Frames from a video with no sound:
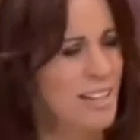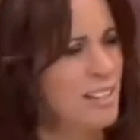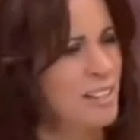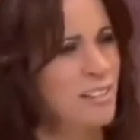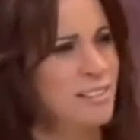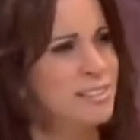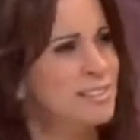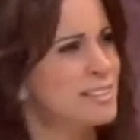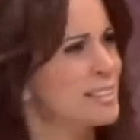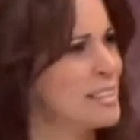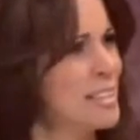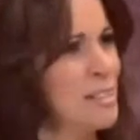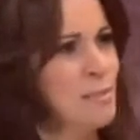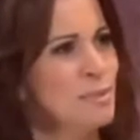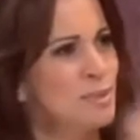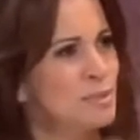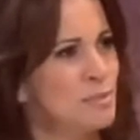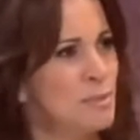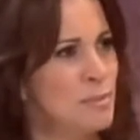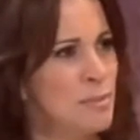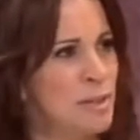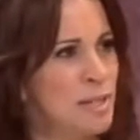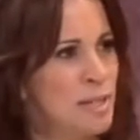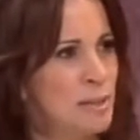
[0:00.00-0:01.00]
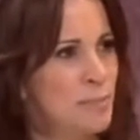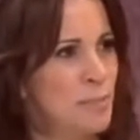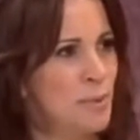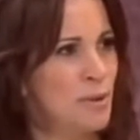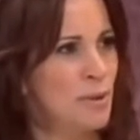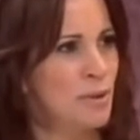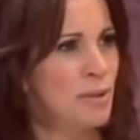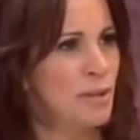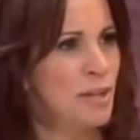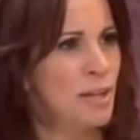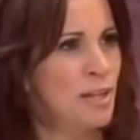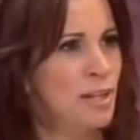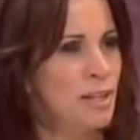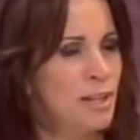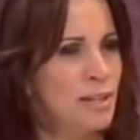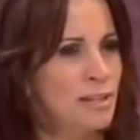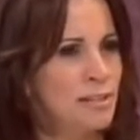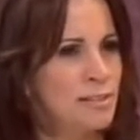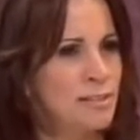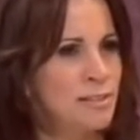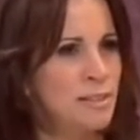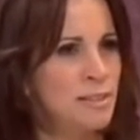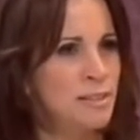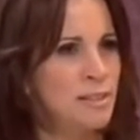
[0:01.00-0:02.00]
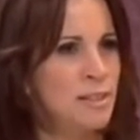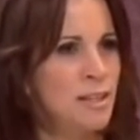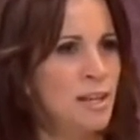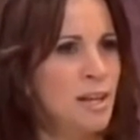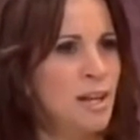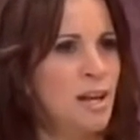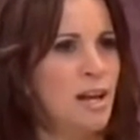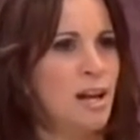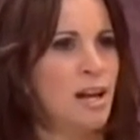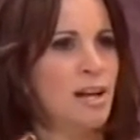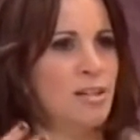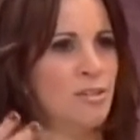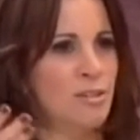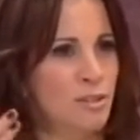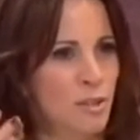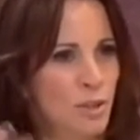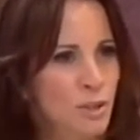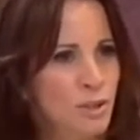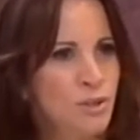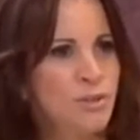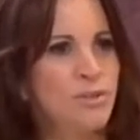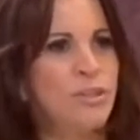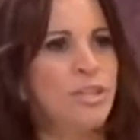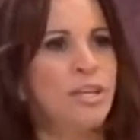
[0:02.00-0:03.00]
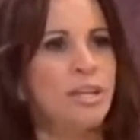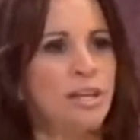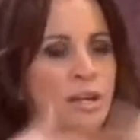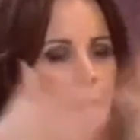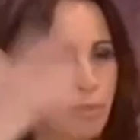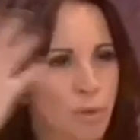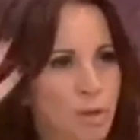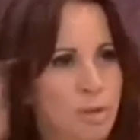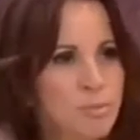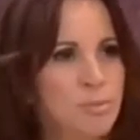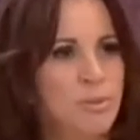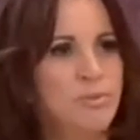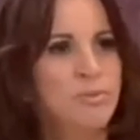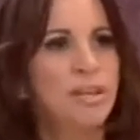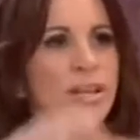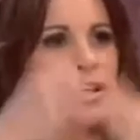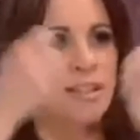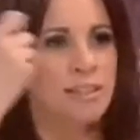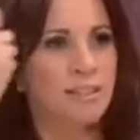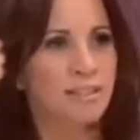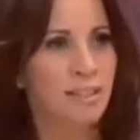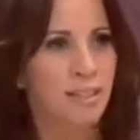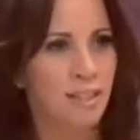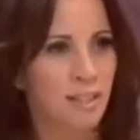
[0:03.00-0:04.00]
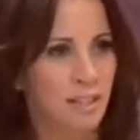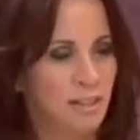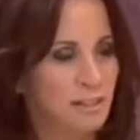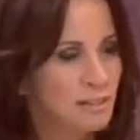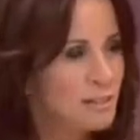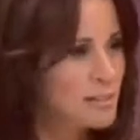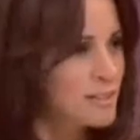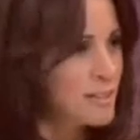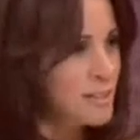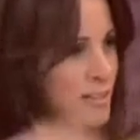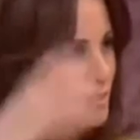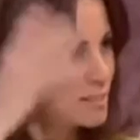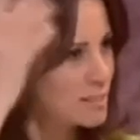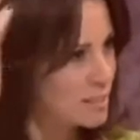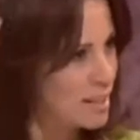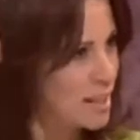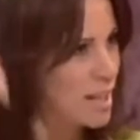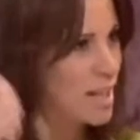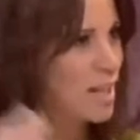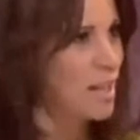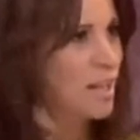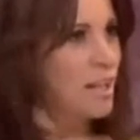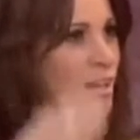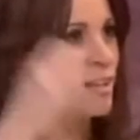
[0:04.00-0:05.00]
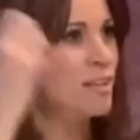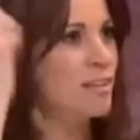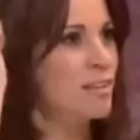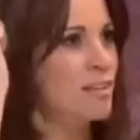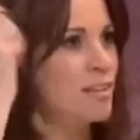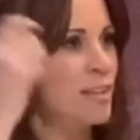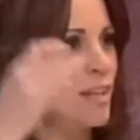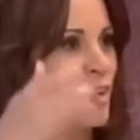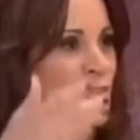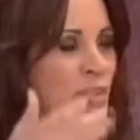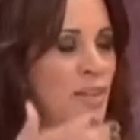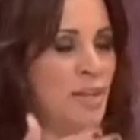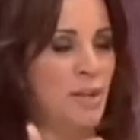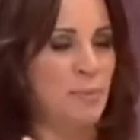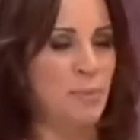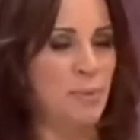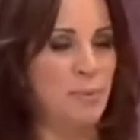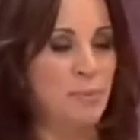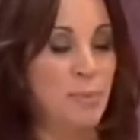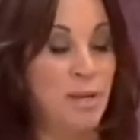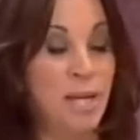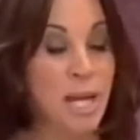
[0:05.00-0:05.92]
can't sleep with my makeup on. I like to. I do the whole thing. I wash my face. I cleanse, and then I put my